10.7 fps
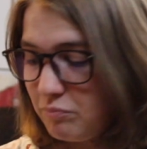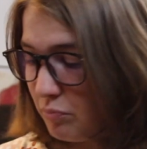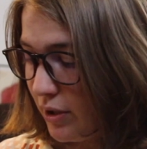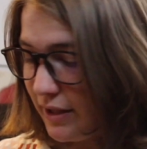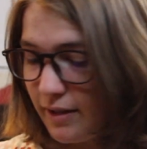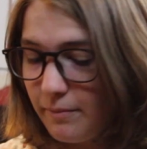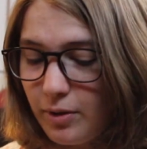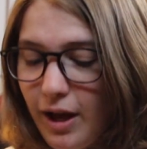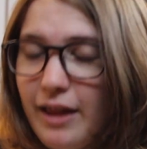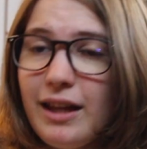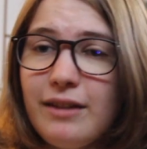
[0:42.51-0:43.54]
Pretty simple.
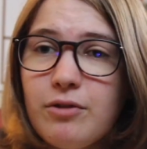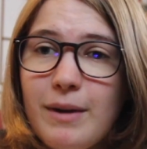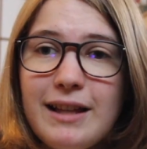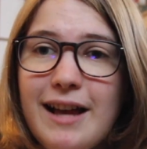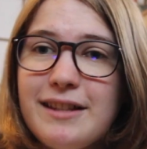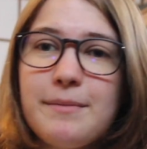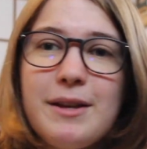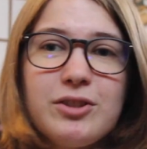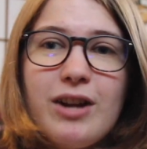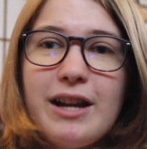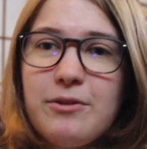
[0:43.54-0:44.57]
And then for my last
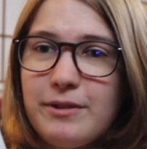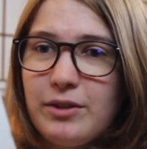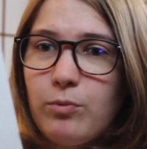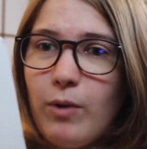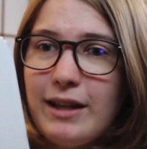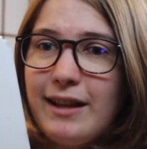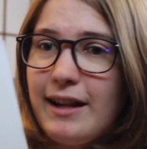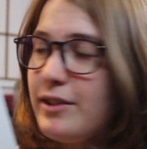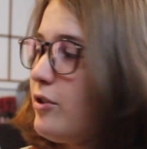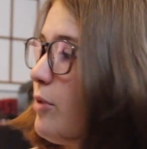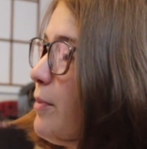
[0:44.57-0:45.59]
semester, I used this white
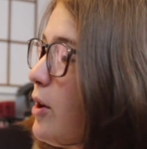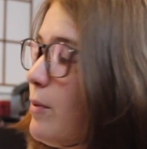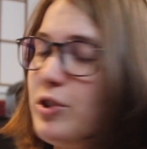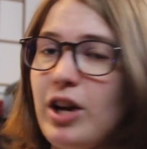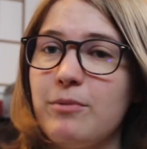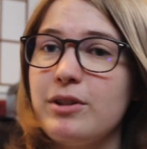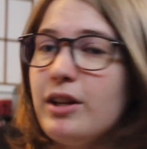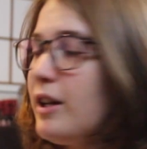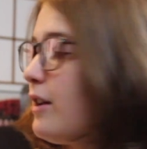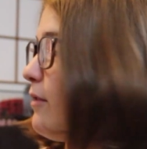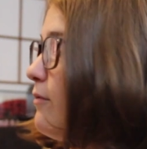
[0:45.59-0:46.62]
lines notebook, which I would
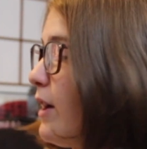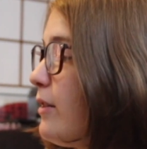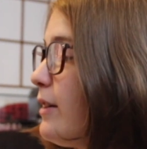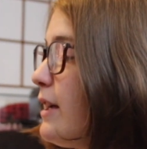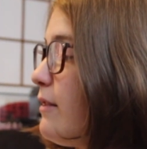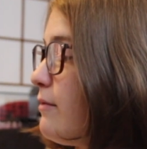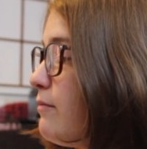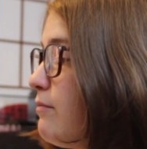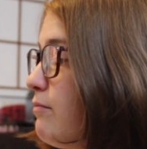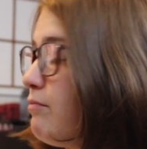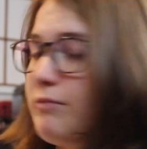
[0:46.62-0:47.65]
very,
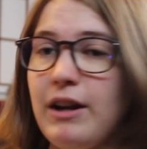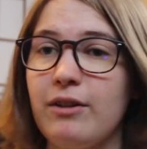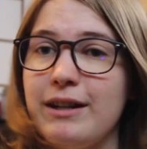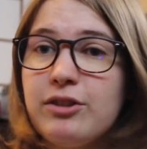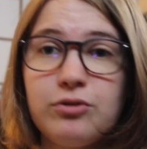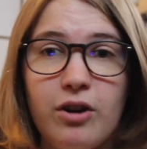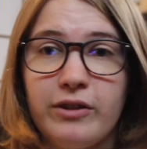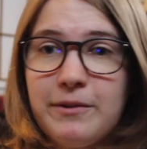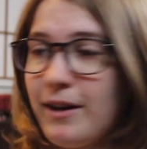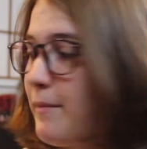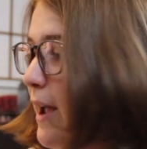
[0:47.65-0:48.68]
very
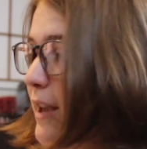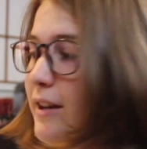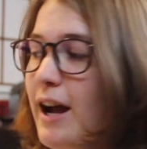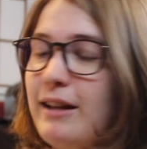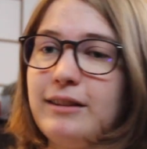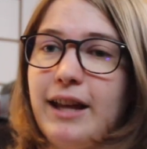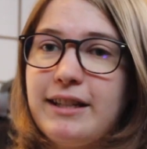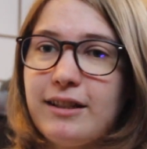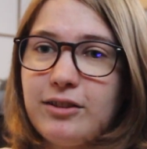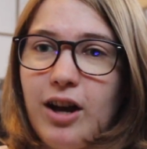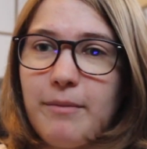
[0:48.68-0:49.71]
strongly recommend. I
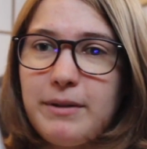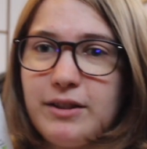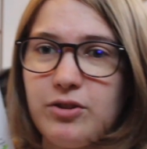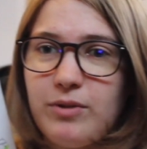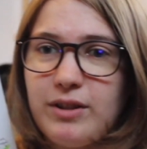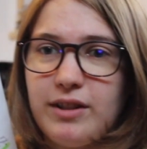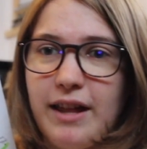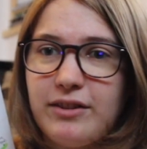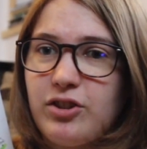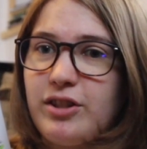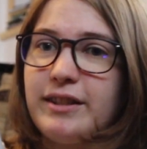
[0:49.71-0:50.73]
liked it a lot because you can
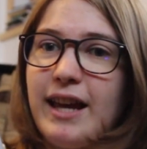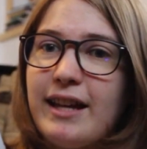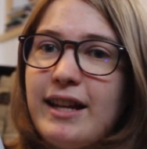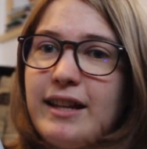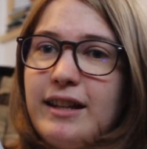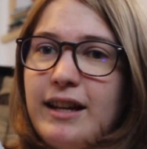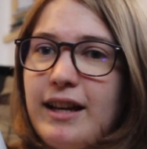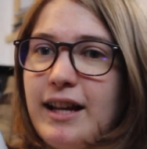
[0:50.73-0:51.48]
then just scan it.